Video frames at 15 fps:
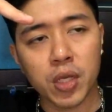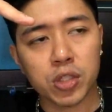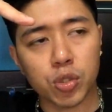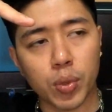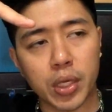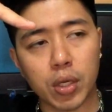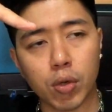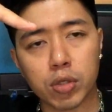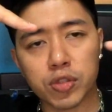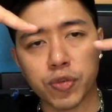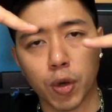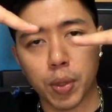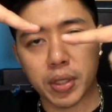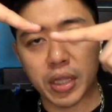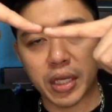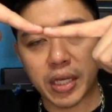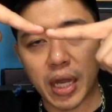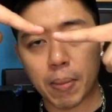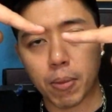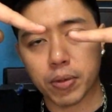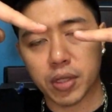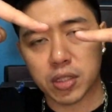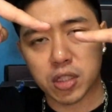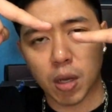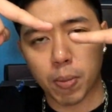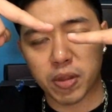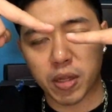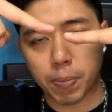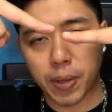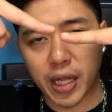so when it goes forward, the knob on the
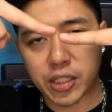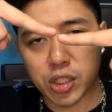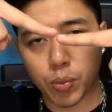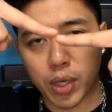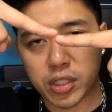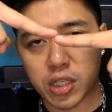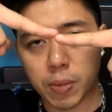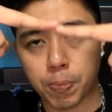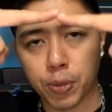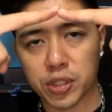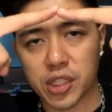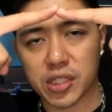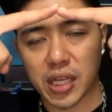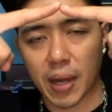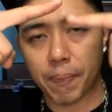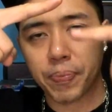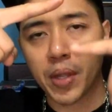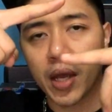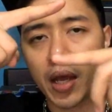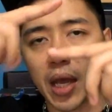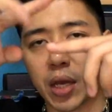top of the plunger will actually push this up,